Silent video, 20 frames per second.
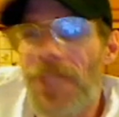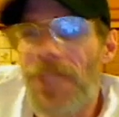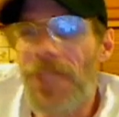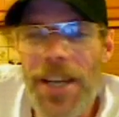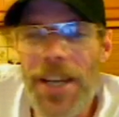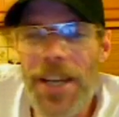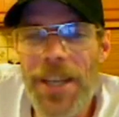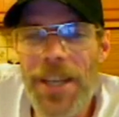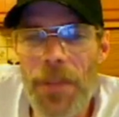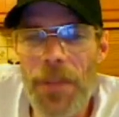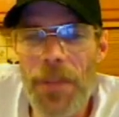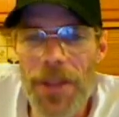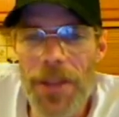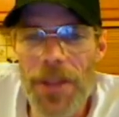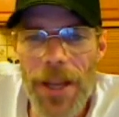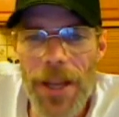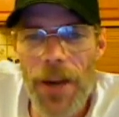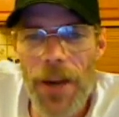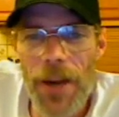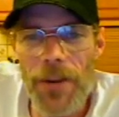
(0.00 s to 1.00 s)
tiny but
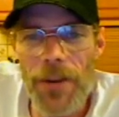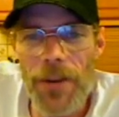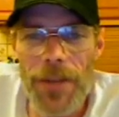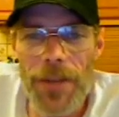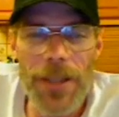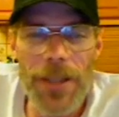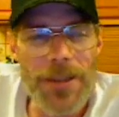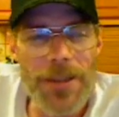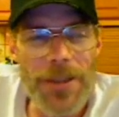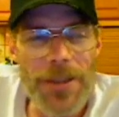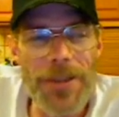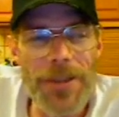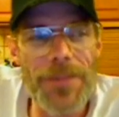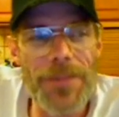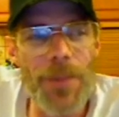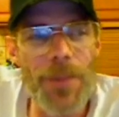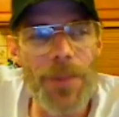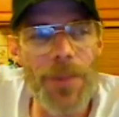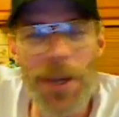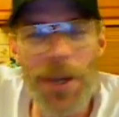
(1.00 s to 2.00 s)
loud. That's
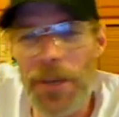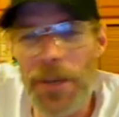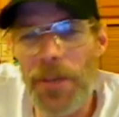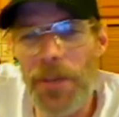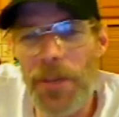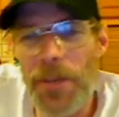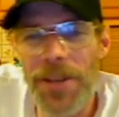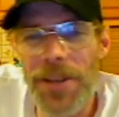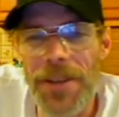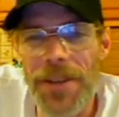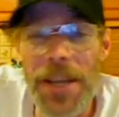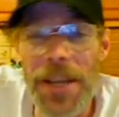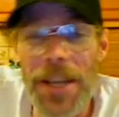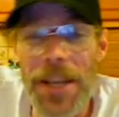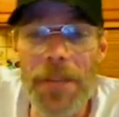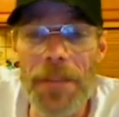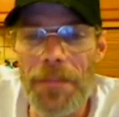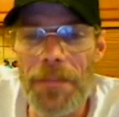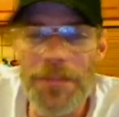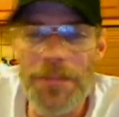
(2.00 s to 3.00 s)
why I picked the
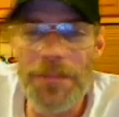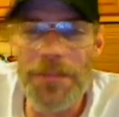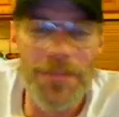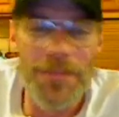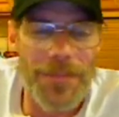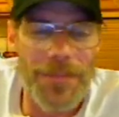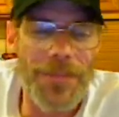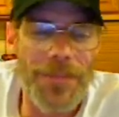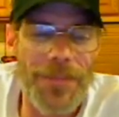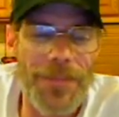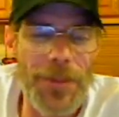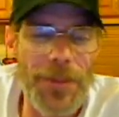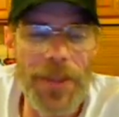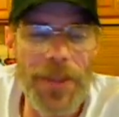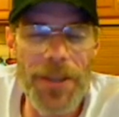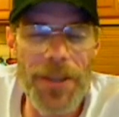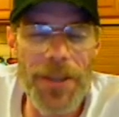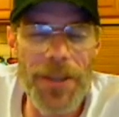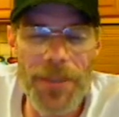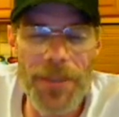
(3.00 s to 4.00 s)
name to
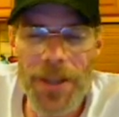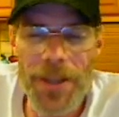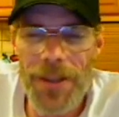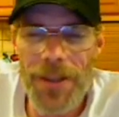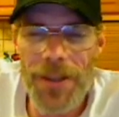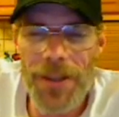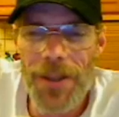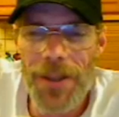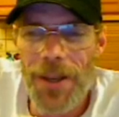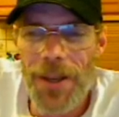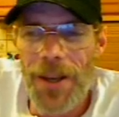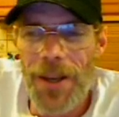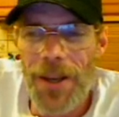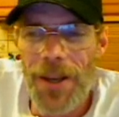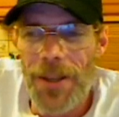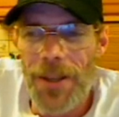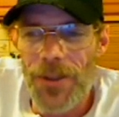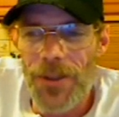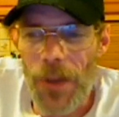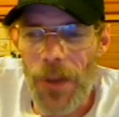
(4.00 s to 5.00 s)
begin with.
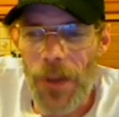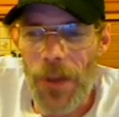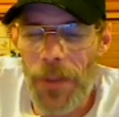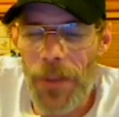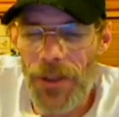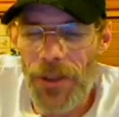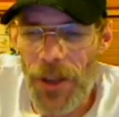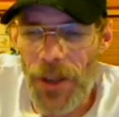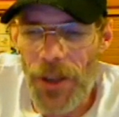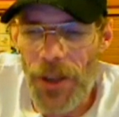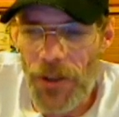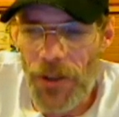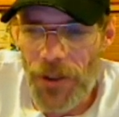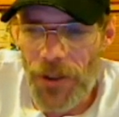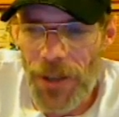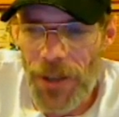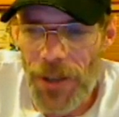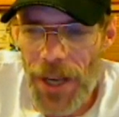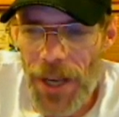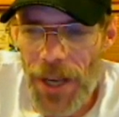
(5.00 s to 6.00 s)
So I'll be
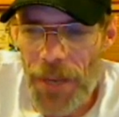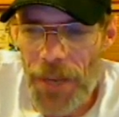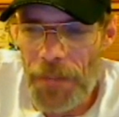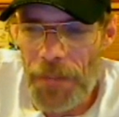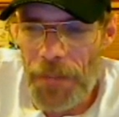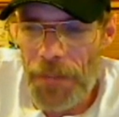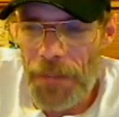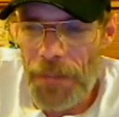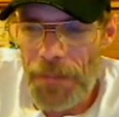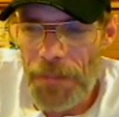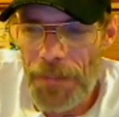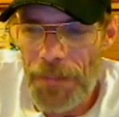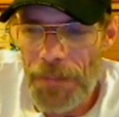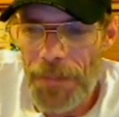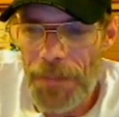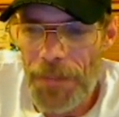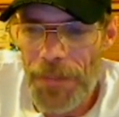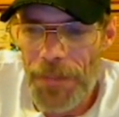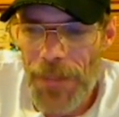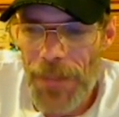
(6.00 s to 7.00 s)
changing the name
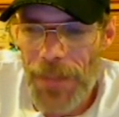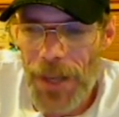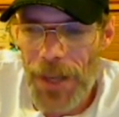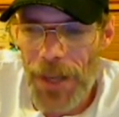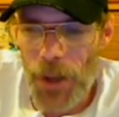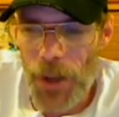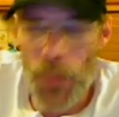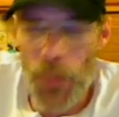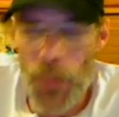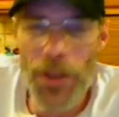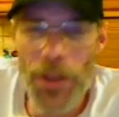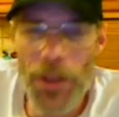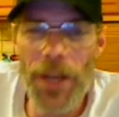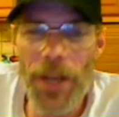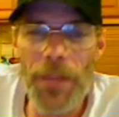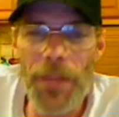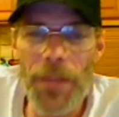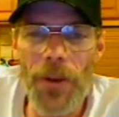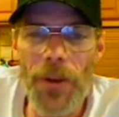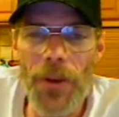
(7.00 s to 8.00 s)
and
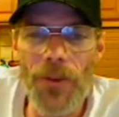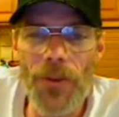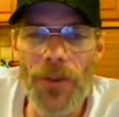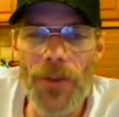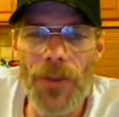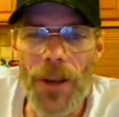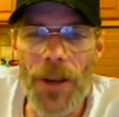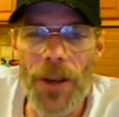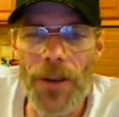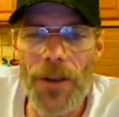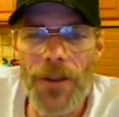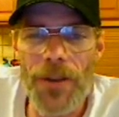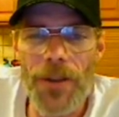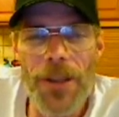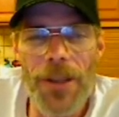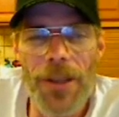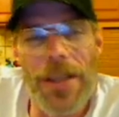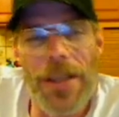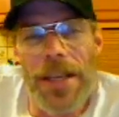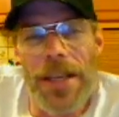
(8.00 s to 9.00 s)
opening up a new channel.
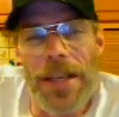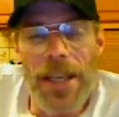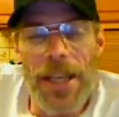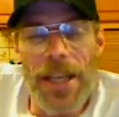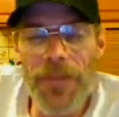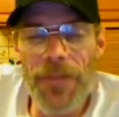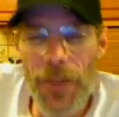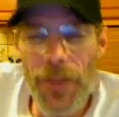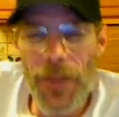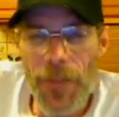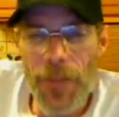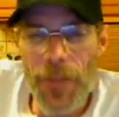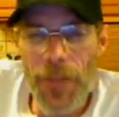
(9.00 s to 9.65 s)
And for